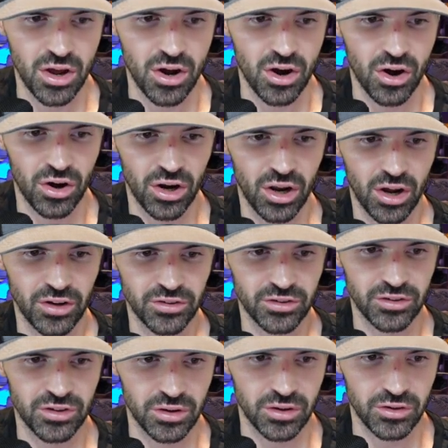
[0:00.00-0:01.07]
or
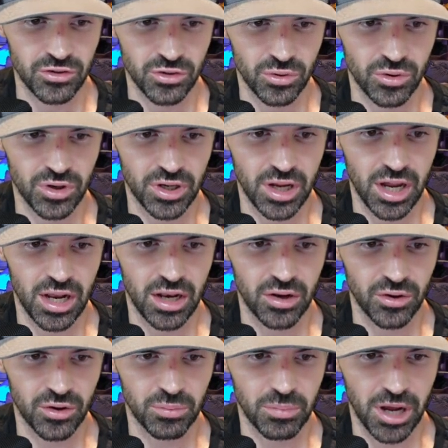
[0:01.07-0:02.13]
loss during a
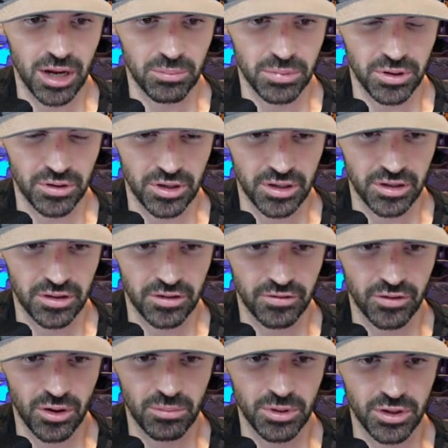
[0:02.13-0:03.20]
look-back period. The
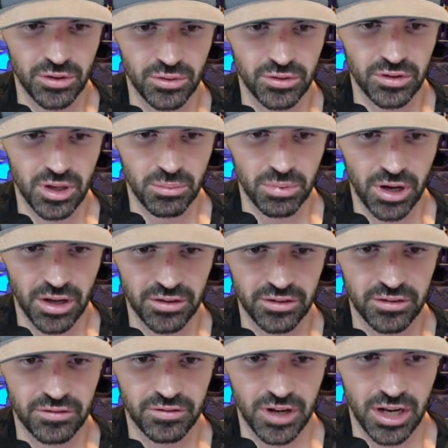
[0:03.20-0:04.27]
formula uses a
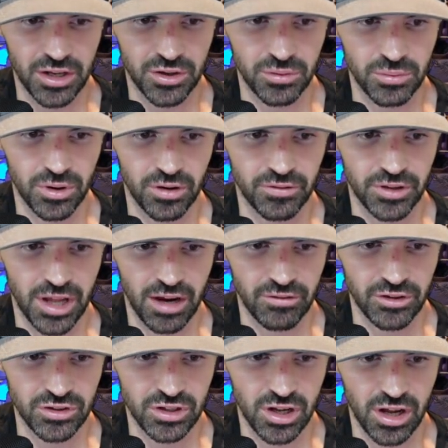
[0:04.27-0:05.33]
positive value of the
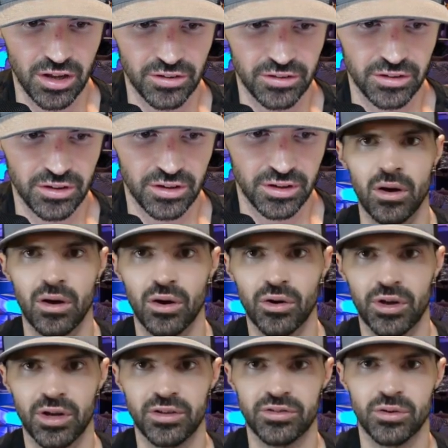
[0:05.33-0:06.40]
average loss.
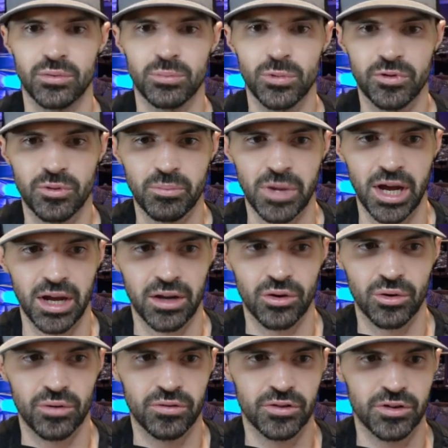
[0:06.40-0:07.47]
Okay, so we're moving back
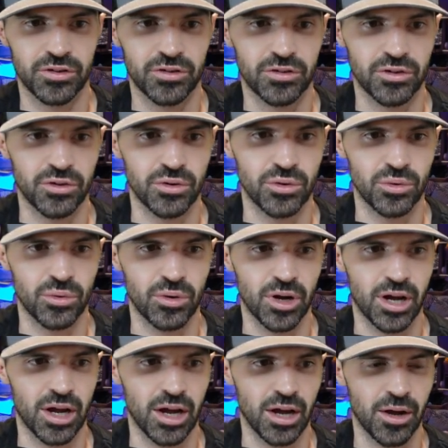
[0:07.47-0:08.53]
over to
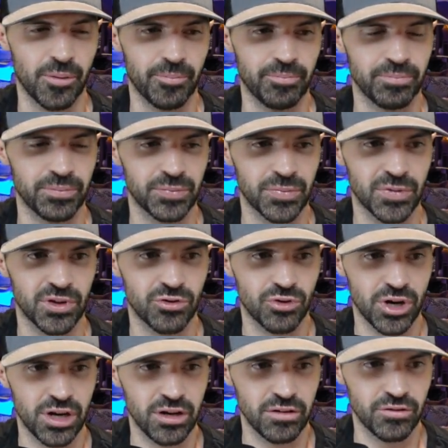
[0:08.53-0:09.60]

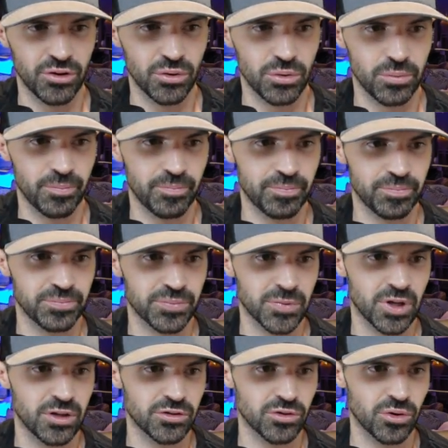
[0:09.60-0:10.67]
trading view.
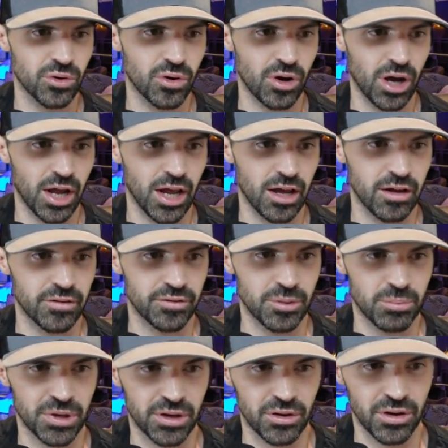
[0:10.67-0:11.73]
So I have the
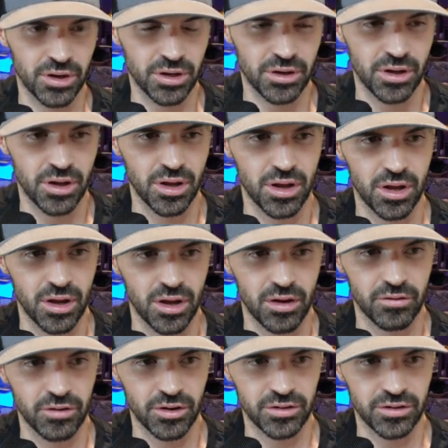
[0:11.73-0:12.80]
Bitcoin
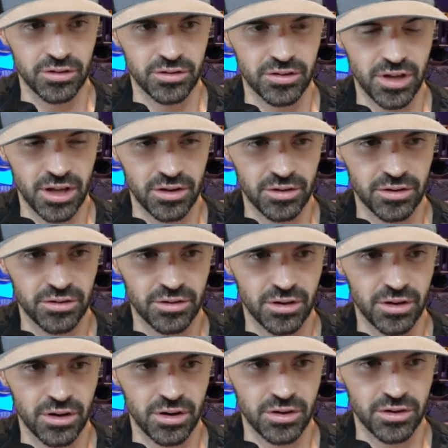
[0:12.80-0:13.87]
versus Tethers
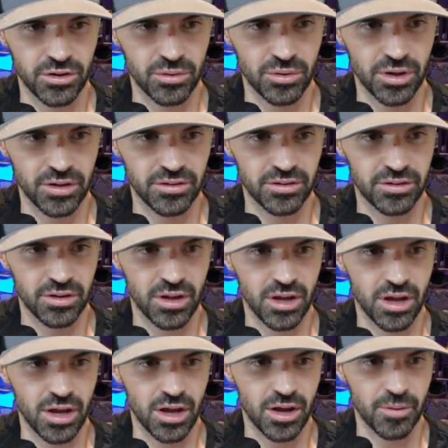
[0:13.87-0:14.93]
and US
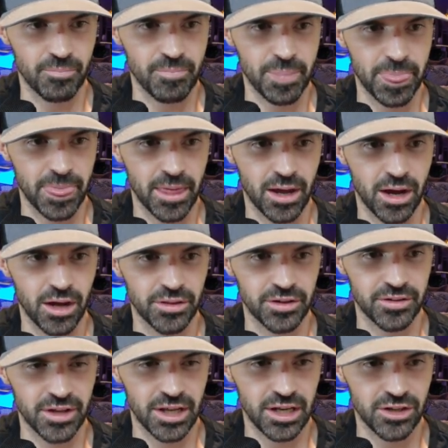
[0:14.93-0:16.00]
on the
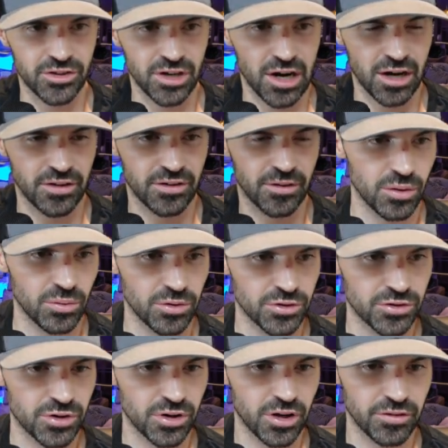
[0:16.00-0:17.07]
daily chart. We'll
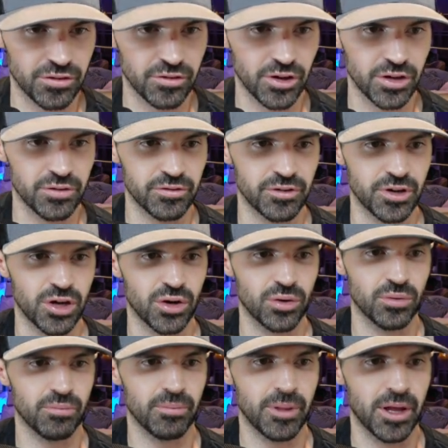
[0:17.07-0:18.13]
just turn off the volume for
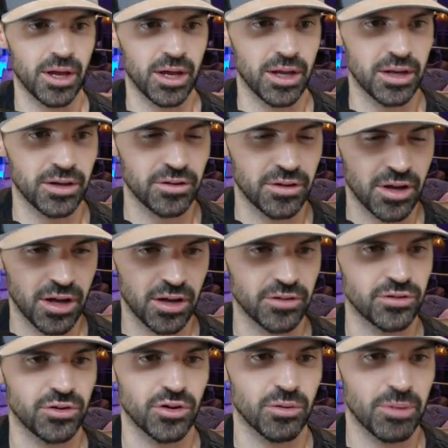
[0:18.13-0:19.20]
now. And
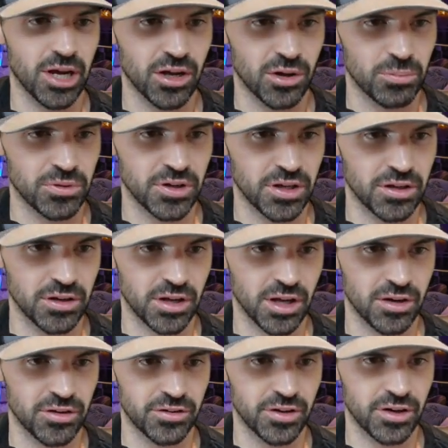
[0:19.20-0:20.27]
so you go back up to
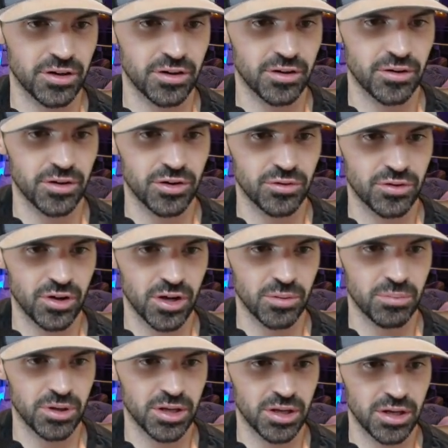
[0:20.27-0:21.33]
indicators here. You
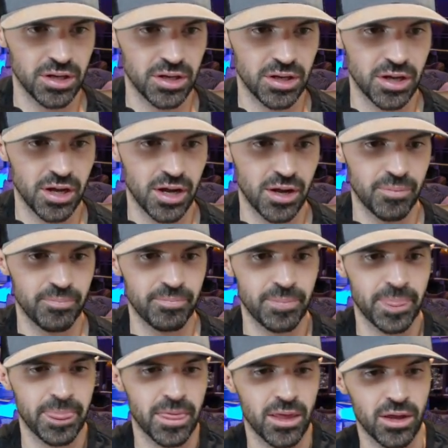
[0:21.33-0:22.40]
type in
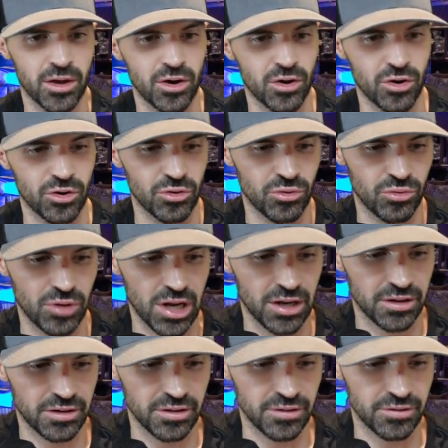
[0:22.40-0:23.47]

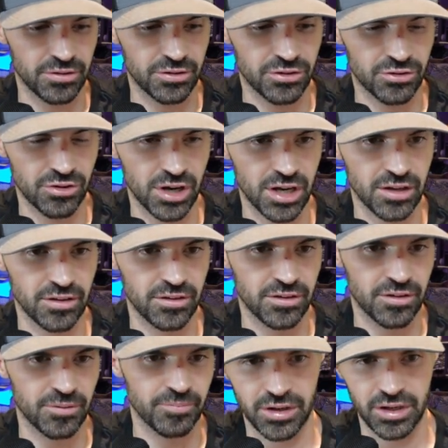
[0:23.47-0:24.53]
relative
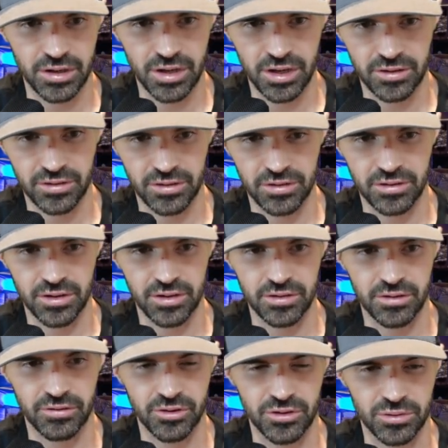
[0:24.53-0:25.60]
strength index. You see it's
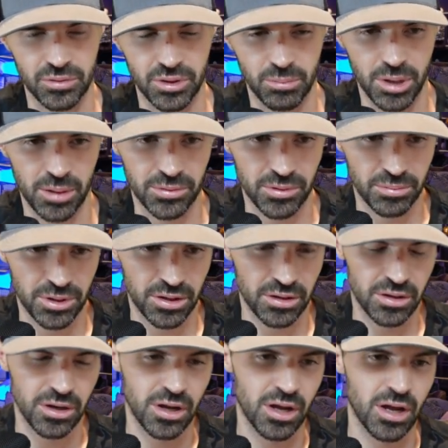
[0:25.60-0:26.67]
the first one that pops up
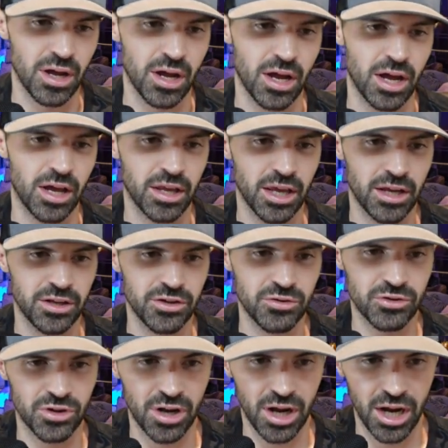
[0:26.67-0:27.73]
here. Again, you
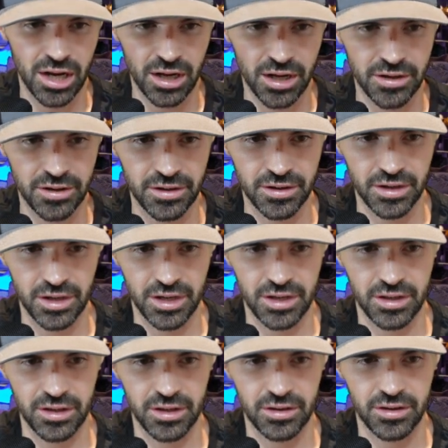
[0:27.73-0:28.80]
should highlight it
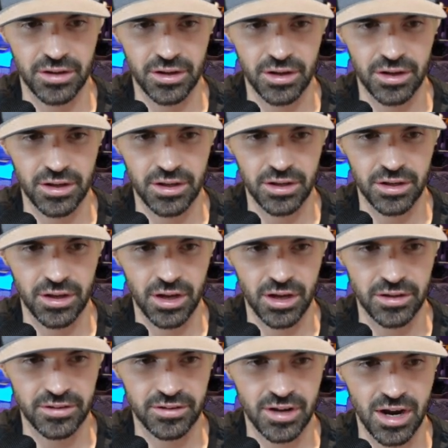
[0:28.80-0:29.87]
in the
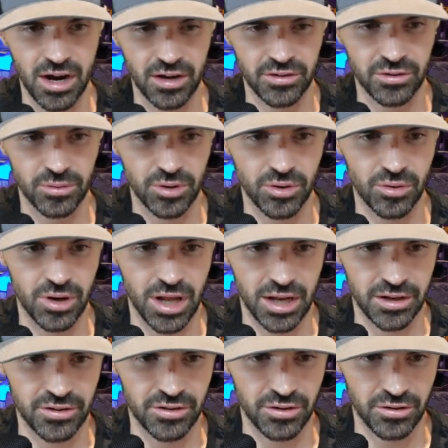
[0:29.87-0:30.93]
star, so you'll add
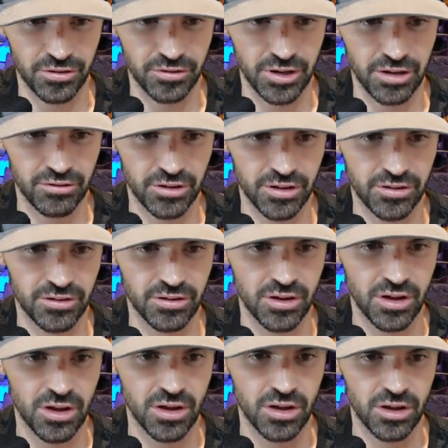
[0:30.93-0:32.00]
it to your favorites.
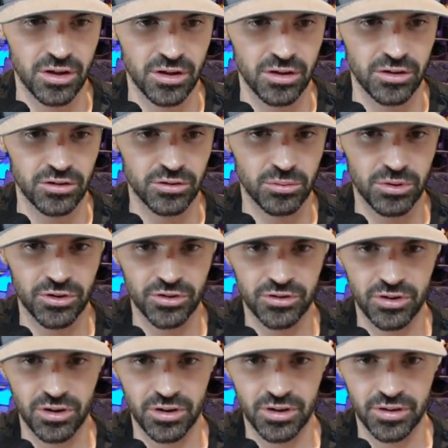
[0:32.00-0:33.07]
So we'll just
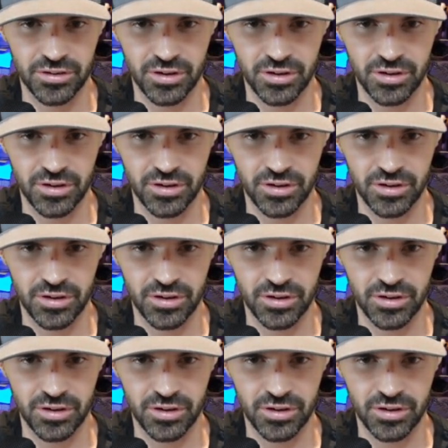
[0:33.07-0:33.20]
turn this